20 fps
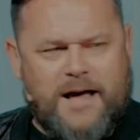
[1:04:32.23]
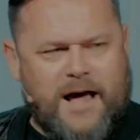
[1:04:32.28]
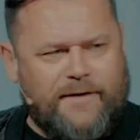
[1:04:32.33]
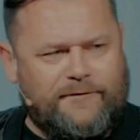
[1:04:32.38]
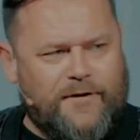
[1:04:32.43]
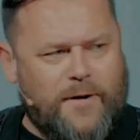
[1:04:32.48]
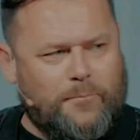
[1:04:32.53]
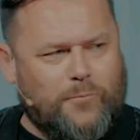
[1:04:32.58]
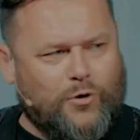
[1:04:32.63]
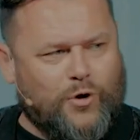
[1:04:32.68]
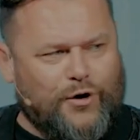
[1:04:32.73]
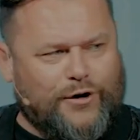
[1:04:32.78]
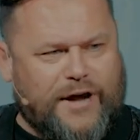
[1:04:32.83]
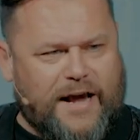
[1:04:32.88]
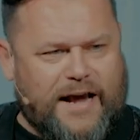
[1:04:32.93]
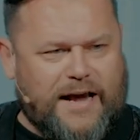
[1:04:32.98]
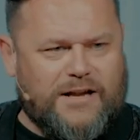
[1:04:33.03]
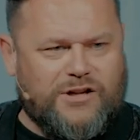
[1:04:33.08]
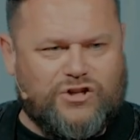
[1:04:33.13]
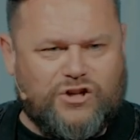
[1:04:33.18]
If I'm
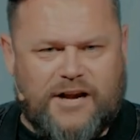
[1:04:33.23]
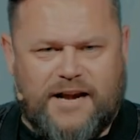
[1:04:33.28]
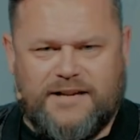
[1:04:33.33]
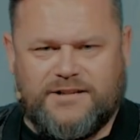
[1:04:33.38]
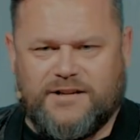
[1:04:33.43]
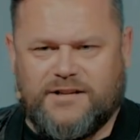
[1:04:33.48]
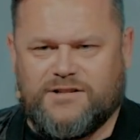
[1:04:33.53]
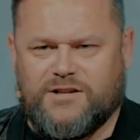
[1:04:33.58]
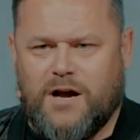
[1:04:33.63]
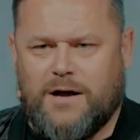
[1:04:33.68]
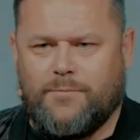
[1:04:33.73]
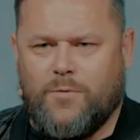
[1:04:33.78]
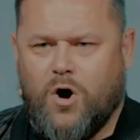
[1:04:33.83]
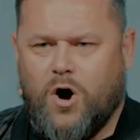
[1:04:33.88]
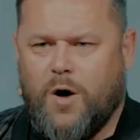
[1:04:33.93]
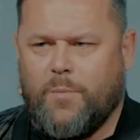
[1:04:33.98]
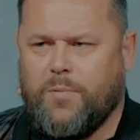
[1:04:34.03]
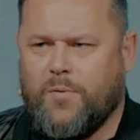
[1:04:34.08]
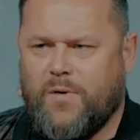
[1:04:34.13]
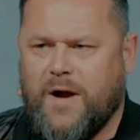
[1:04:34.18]
looking at Jesus, I'm
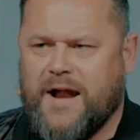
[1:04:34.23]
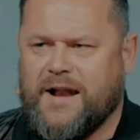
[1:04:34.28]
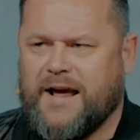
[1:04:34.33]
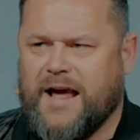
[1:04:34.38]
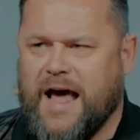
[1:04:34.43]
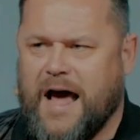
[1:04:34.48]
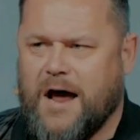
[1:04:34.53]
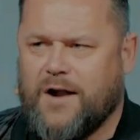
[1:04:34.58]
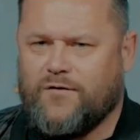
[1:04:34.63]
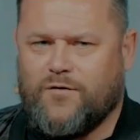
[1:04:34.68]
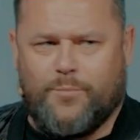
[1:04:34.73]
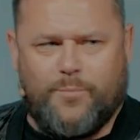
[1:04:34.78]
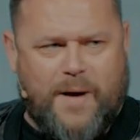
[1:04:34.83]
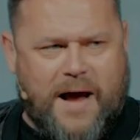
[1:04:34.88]
operating out of a